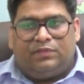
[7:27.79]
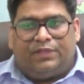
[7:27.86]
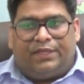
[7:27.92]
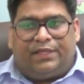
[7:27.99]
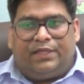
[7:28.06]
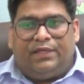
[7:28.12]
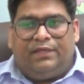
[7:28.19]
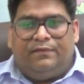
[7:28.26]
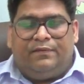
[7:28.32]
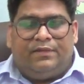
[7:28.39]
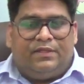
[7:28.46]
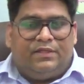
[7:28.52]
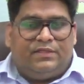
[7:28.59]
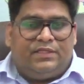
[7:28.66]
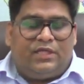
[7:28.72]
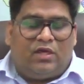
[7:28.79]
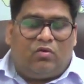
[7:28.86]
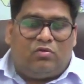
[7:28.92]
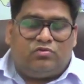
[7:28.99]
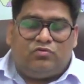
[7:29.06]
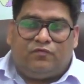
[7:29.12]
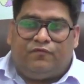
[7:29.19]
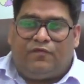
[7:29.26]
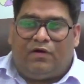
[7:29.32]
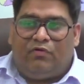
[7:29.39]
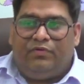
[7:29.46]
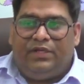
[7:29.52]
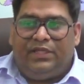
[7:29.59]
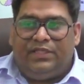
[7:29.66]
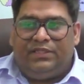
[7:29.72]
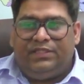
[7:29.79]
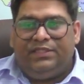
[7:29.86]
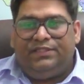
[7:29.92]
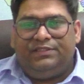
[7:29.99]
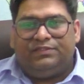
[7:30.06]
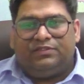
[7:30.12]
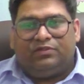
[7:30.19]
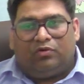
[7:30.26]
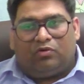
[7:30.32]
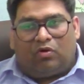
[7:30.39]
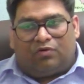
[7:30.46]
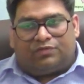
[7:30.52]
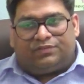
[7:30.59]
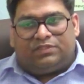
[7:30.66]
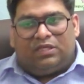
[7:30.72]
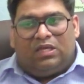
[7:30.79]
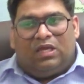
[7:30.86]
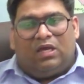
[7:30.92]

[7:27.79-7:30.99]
Okay, they are also found in these rocks.